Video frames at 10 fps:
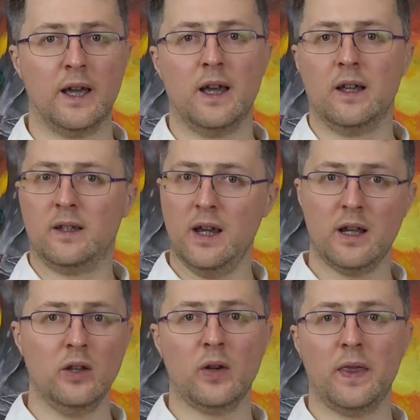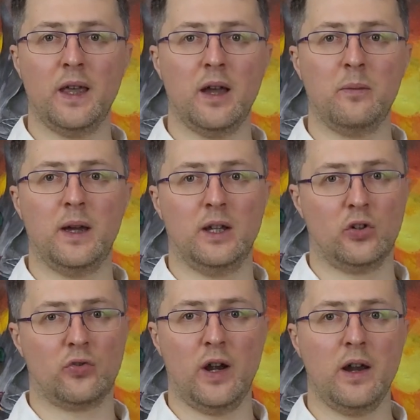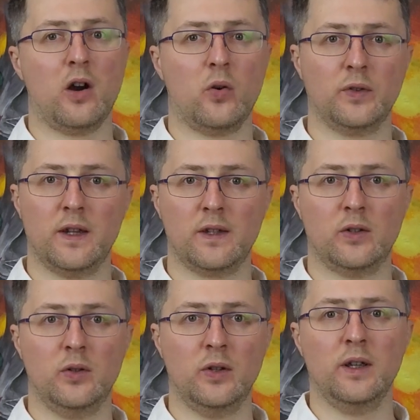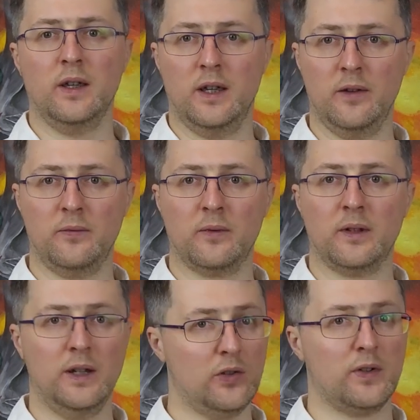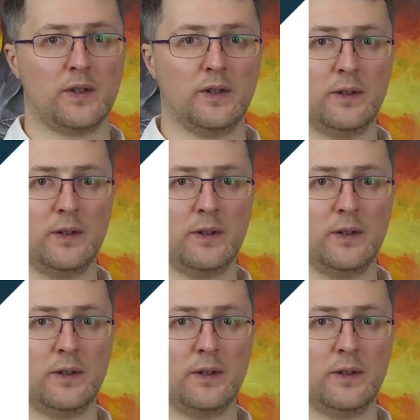Take a look at them and try our test suite if interested.